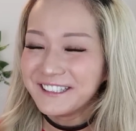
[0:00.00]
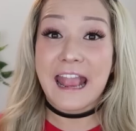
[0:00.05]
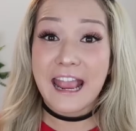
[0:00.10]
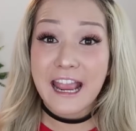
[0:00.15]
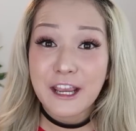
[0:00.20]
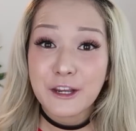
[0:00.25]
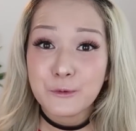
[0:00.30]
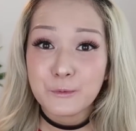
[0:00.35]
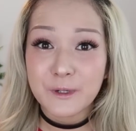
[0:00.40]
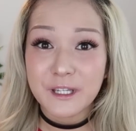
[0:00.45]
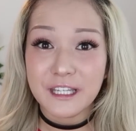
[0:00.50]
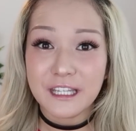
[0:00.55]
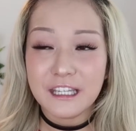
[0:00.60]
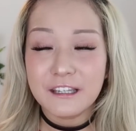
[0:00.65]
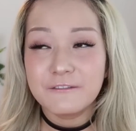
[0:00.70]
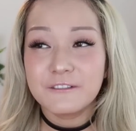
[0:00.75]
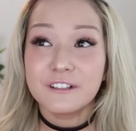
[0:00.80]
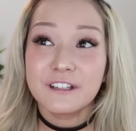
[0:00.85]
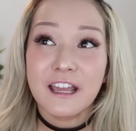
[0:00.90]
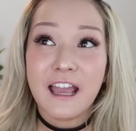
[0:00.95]
And we
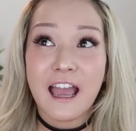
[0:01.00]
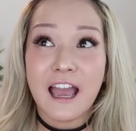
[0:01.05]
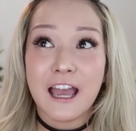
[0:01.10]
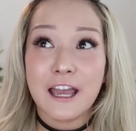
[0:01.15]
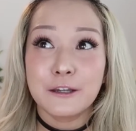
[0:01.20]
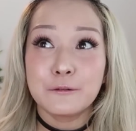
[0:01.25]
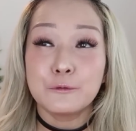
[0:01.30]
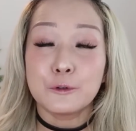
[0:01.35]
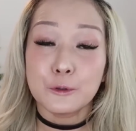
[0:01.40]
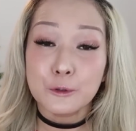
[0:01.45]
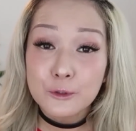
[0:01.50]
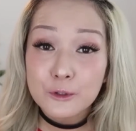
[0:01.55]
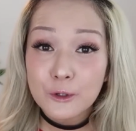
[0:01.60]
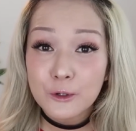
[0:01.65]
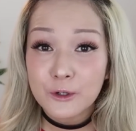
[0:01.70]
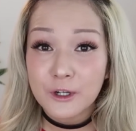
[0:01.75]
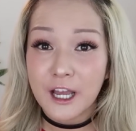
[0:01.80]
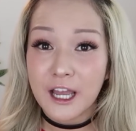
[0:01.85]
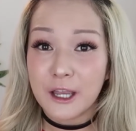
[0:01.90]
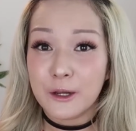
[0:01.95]
even had
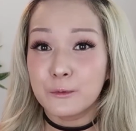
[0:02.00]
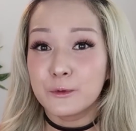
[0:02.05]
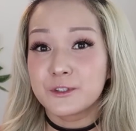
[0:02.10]
Undokai,